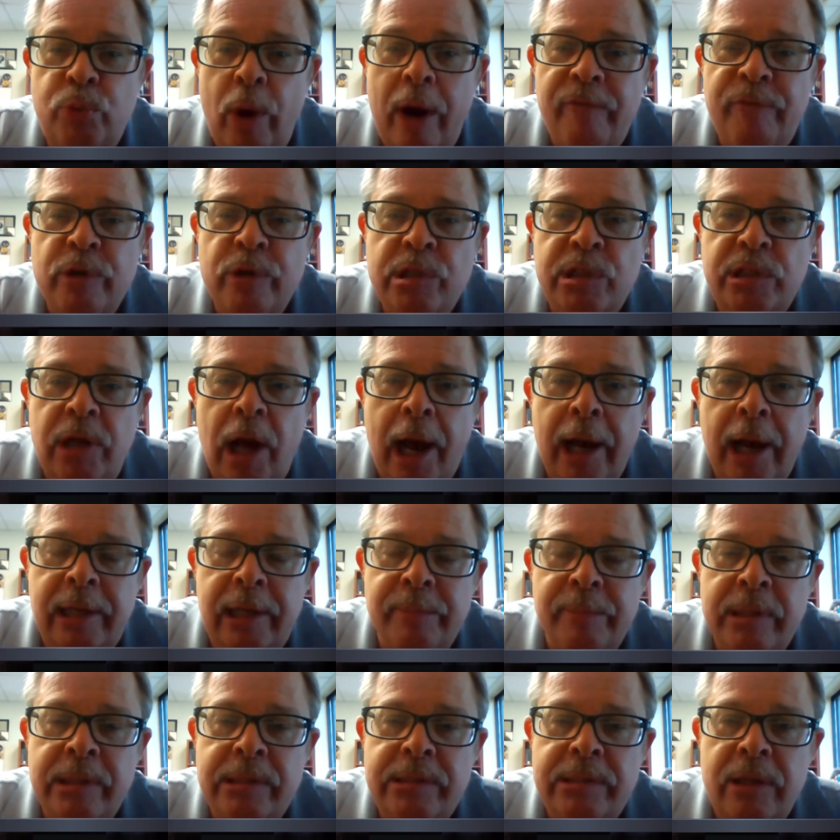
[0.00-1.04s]
reference
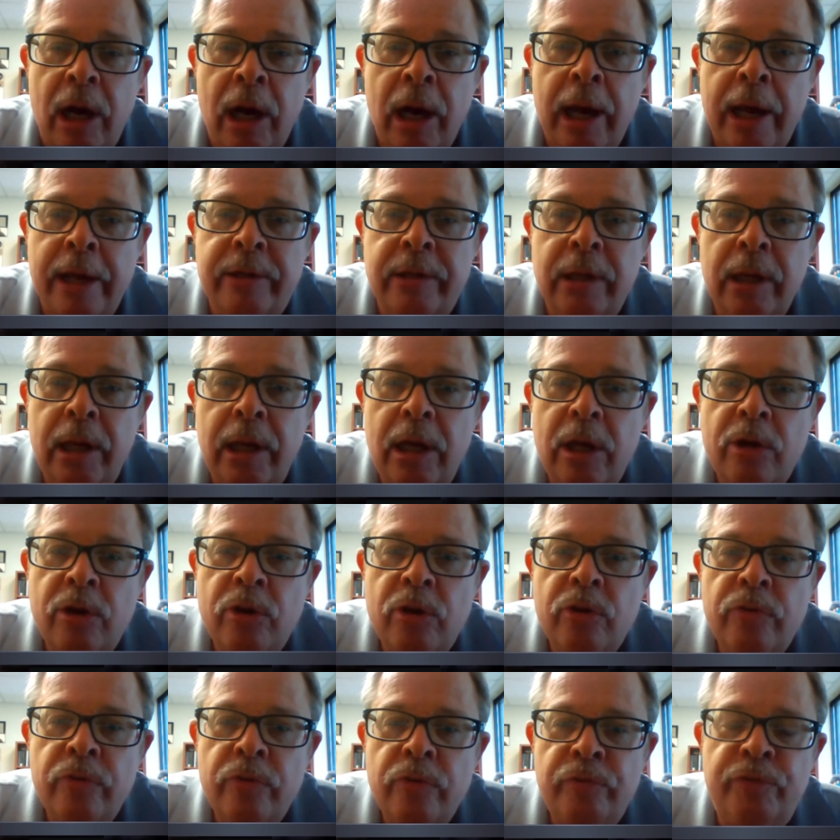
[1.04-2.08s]
documents on
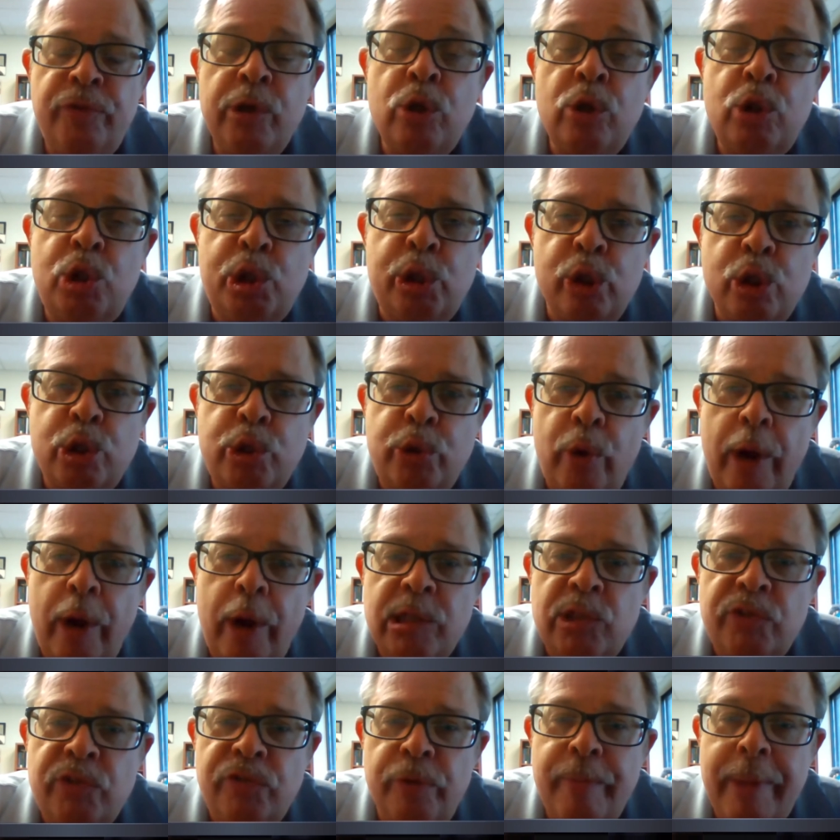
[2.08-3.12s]
future
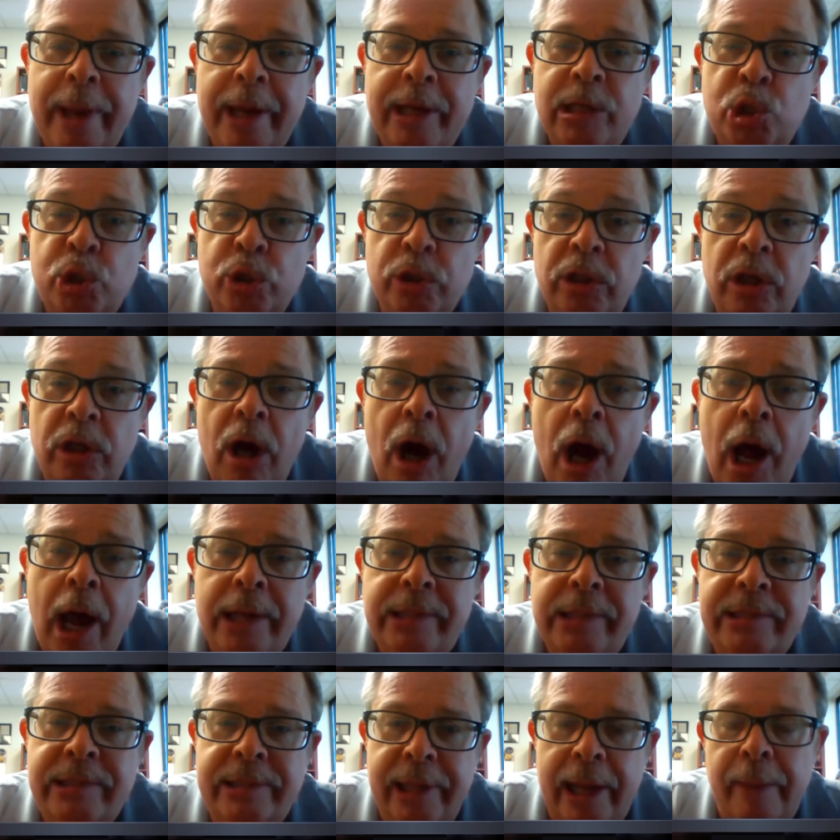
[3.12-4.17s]
transformation
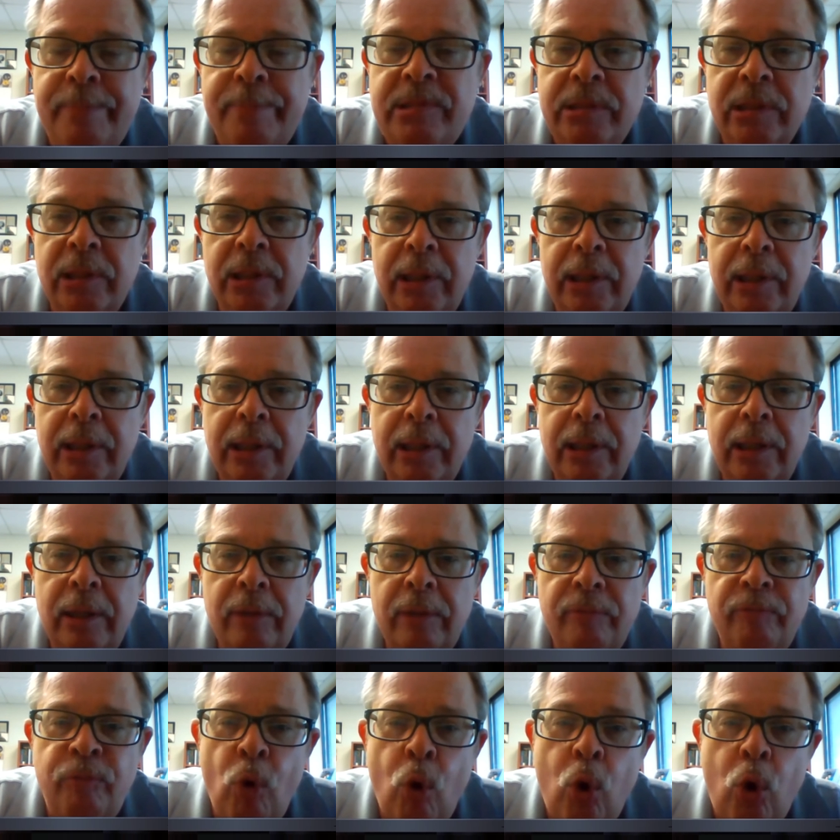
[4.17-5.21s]
concepts
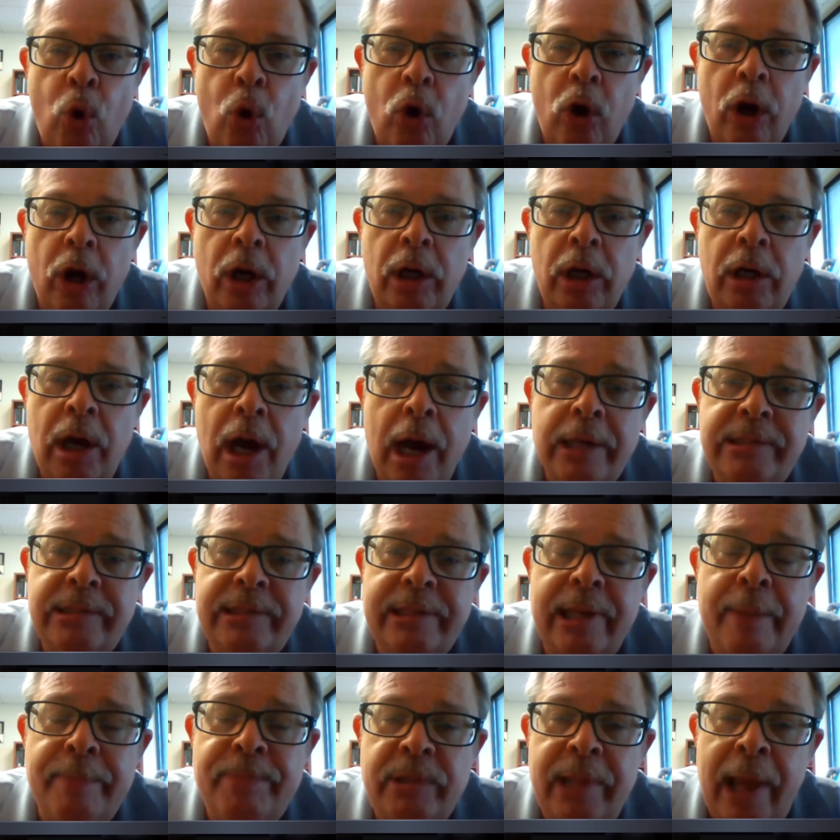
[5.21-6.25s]
for
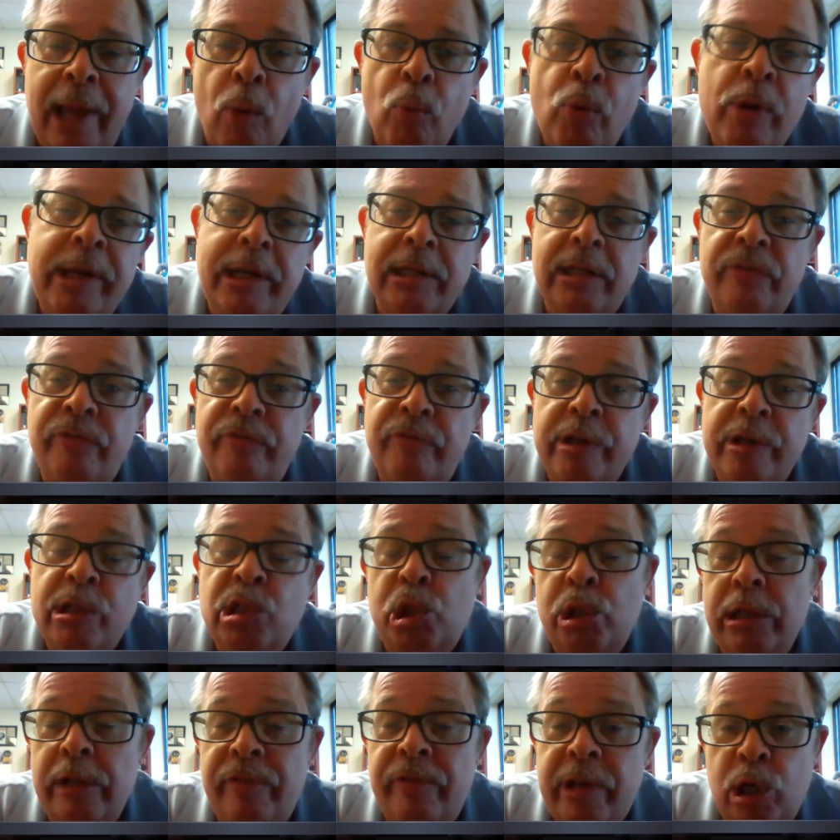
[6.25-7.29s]
concepts that we can
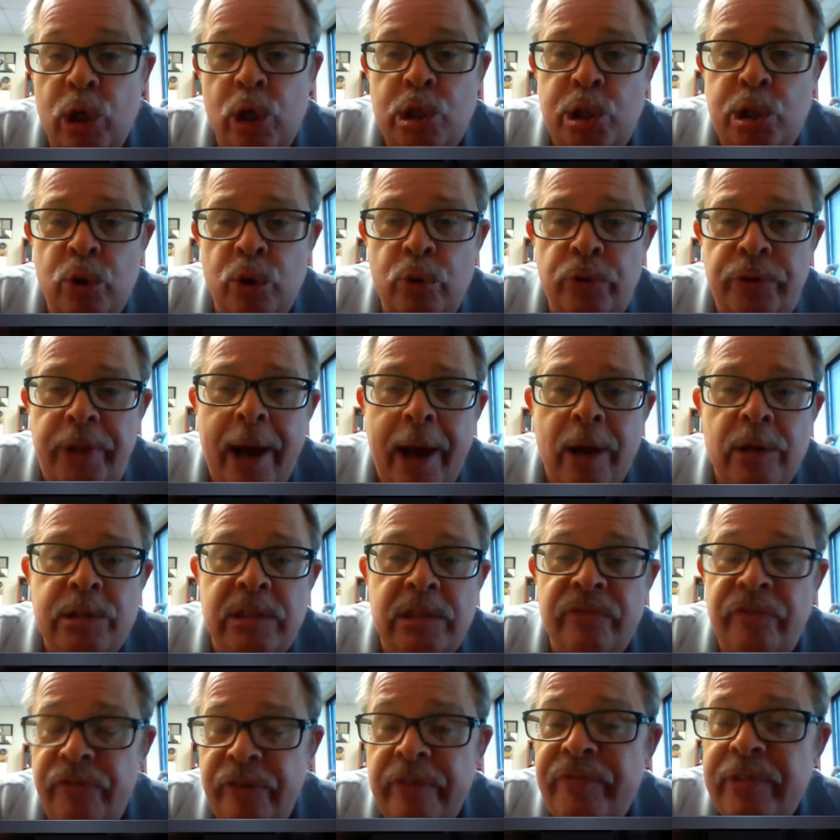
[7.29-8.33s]
envision in the year
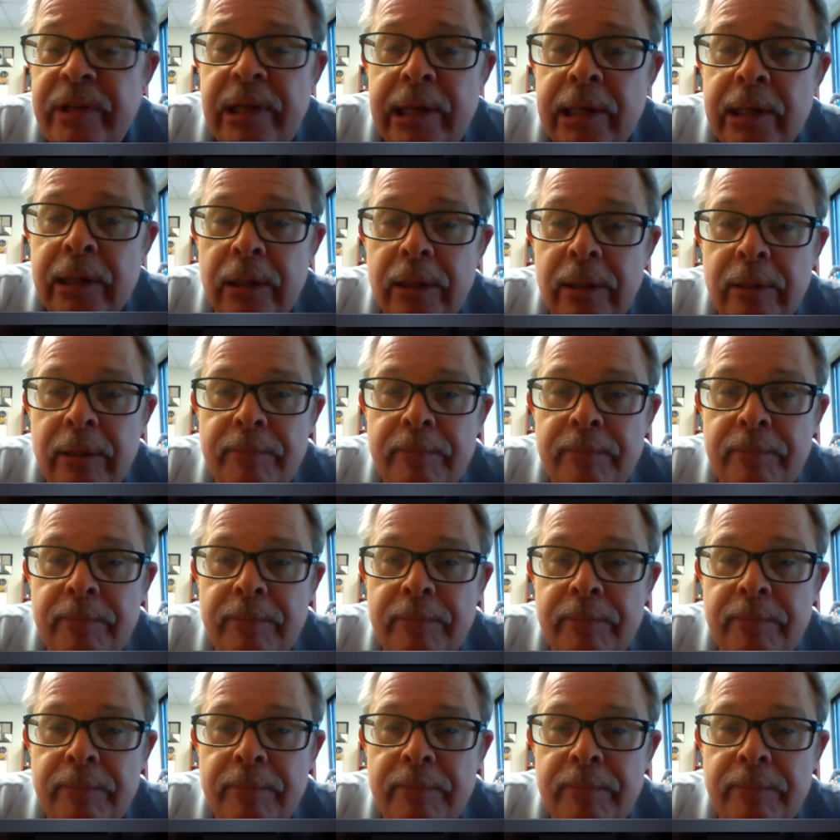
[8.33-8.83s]
2050,